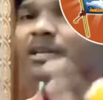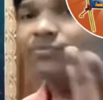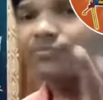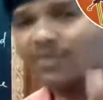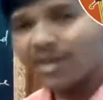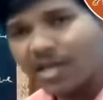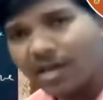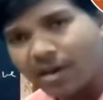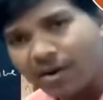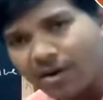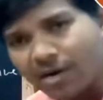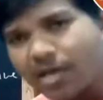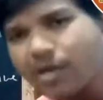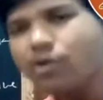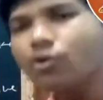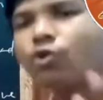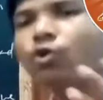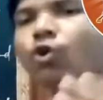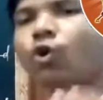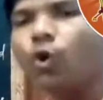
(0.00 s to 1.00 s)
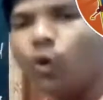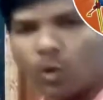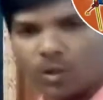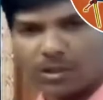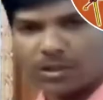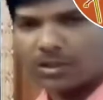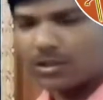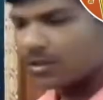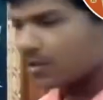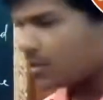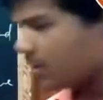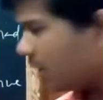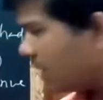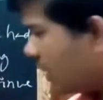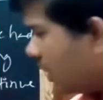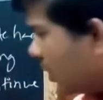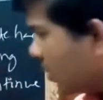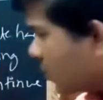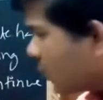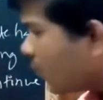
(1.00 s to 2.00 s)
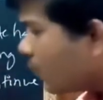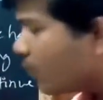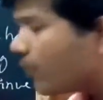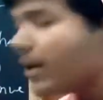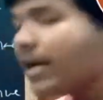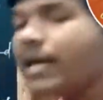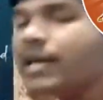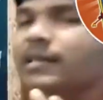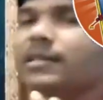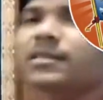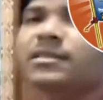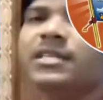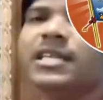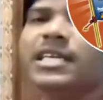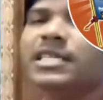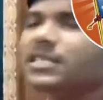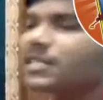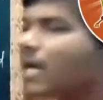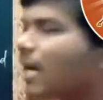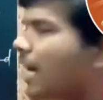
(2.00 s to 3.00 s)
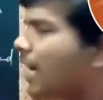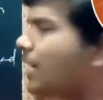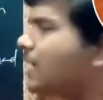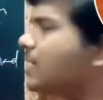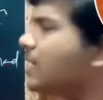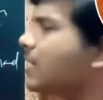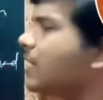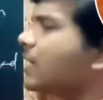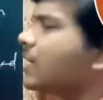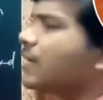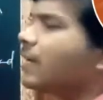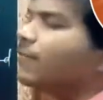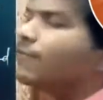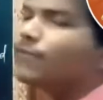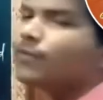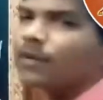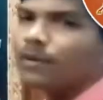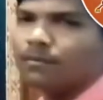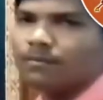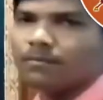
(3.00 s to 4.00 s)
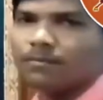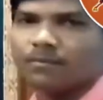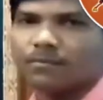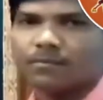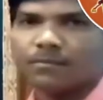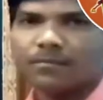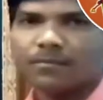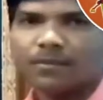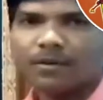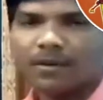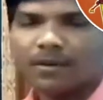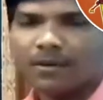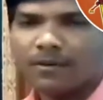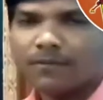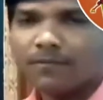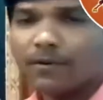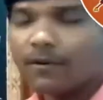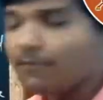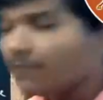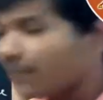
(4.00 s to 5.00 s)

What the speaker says: 300 votes. So where this idea come from? From